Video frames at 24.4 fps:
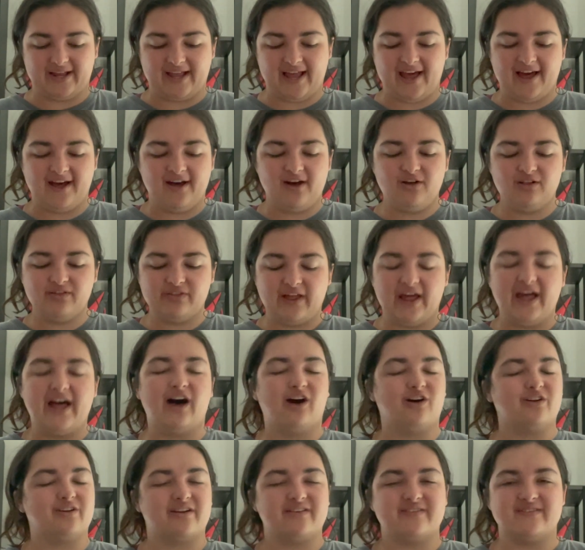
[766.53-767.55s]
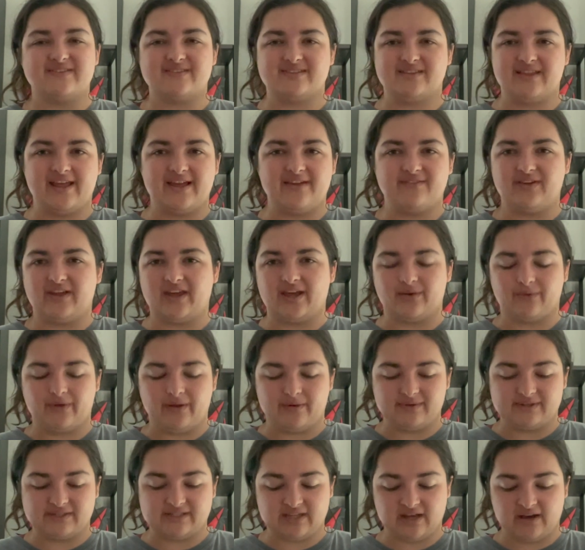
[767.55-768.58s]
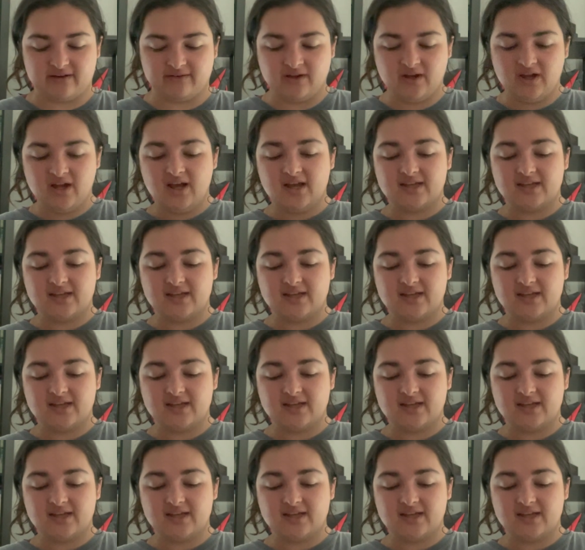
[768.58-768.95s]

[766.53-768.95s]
how the hell did they even get away with stuff?